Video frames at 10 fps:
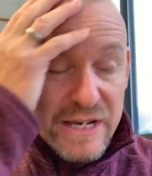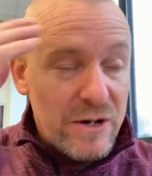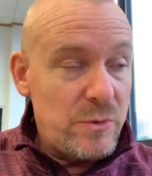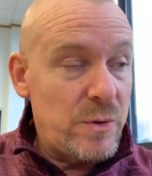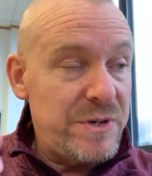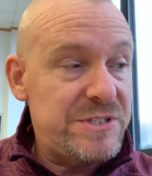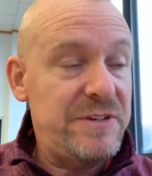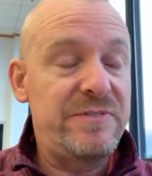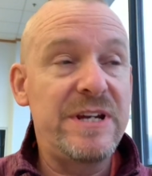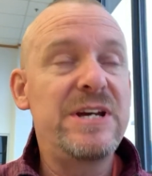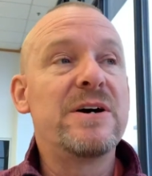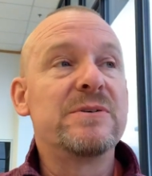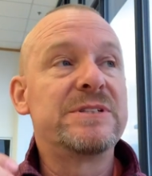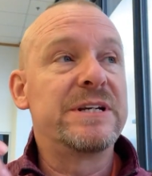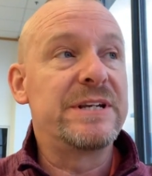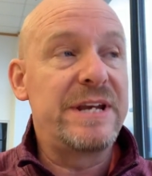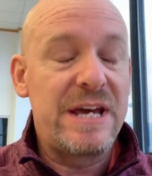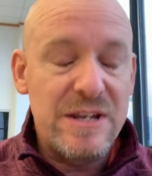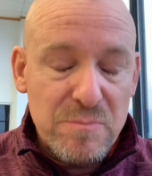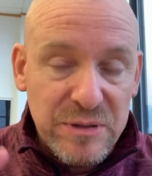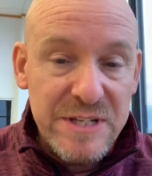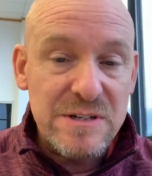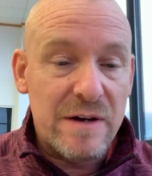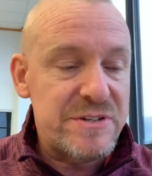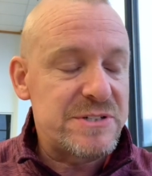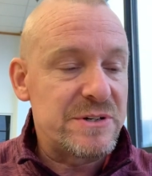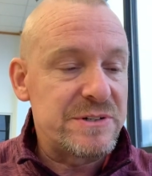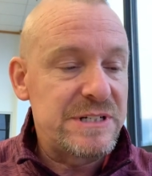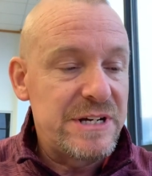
We see videos and the police officers